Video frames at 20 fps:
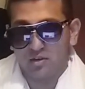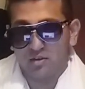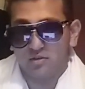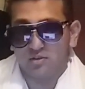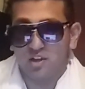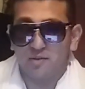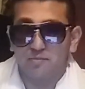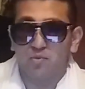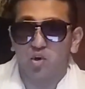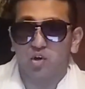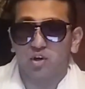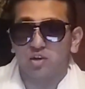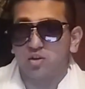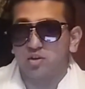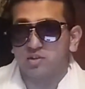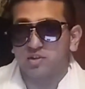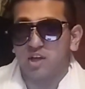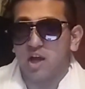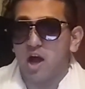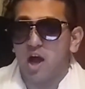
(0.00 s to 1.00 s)
Liv Morgan
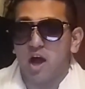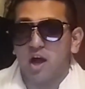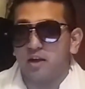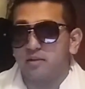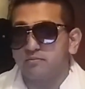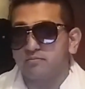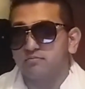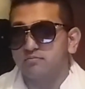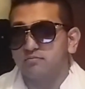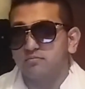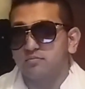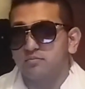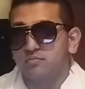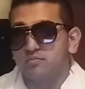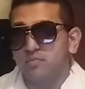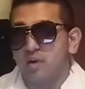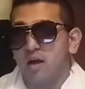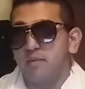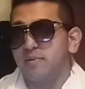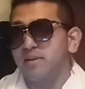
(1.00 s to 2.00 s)
looked hot.
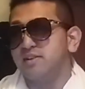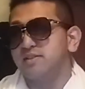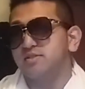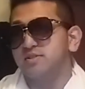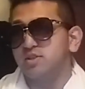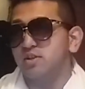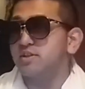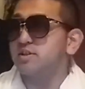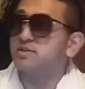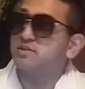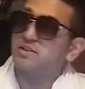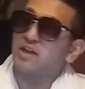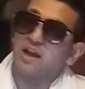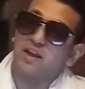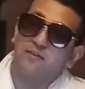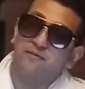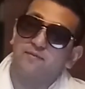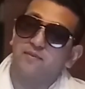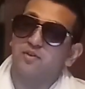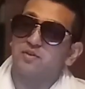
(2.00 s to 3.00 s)
I mean, Sonya
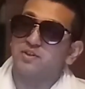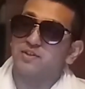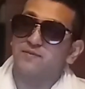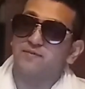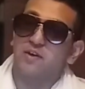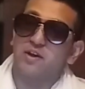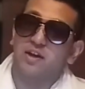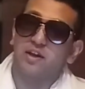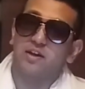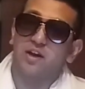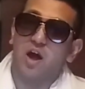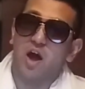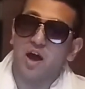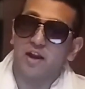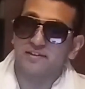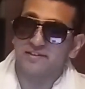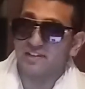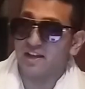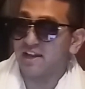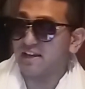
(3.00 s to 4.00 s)
Dykeville is fucking
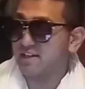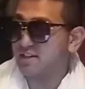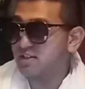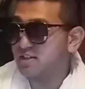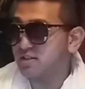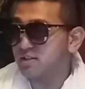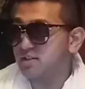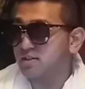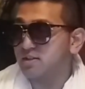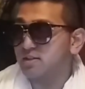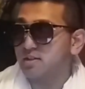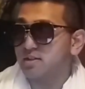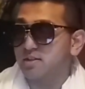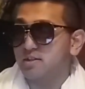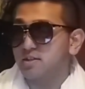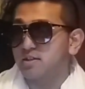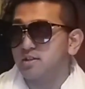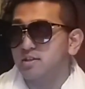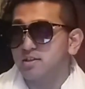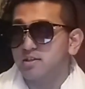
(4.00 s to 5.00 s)
hot dyke.
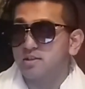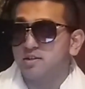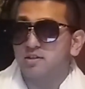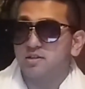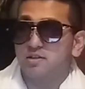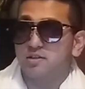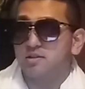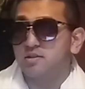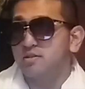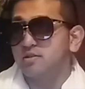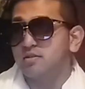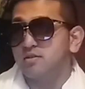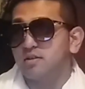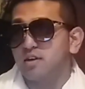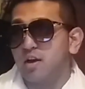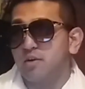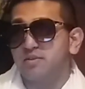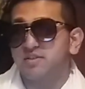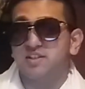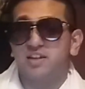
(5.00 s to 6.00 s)

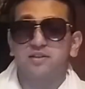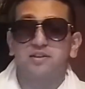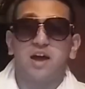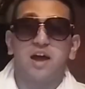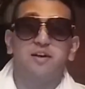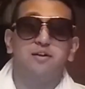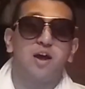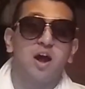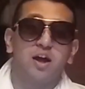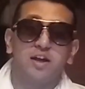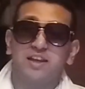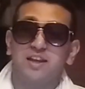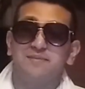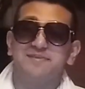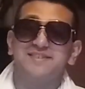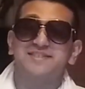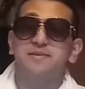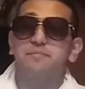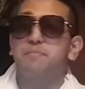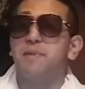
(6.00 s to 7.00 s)
I would say, I give
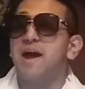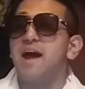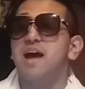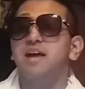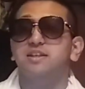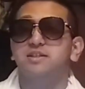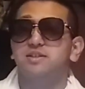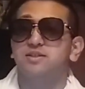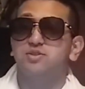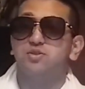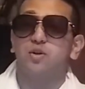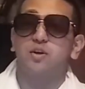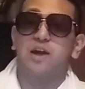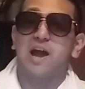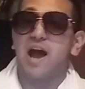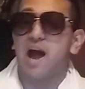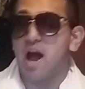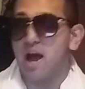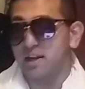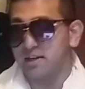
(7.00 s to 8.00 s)
this a pass because they're
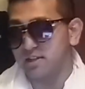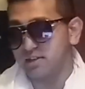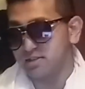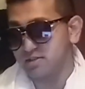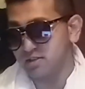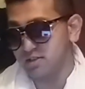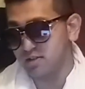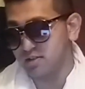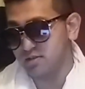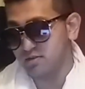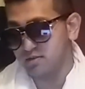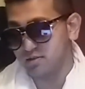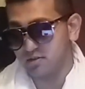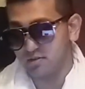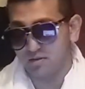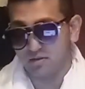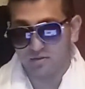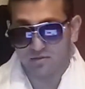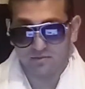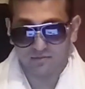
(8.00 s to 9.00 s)
hot. That's it, you
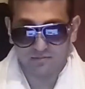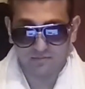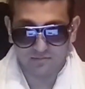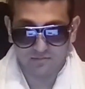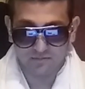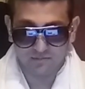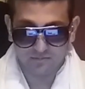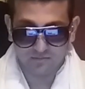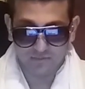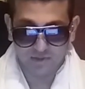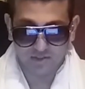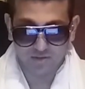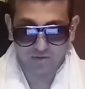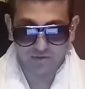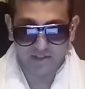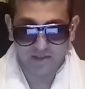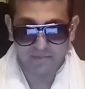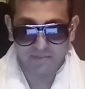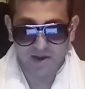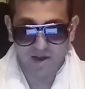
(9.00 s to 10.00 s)
know? That's
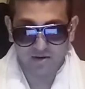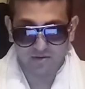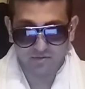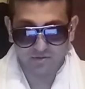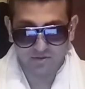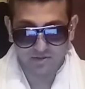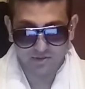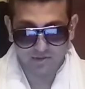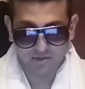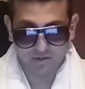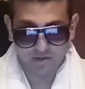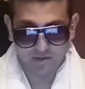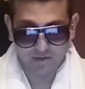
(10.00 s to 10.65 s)
all that matters.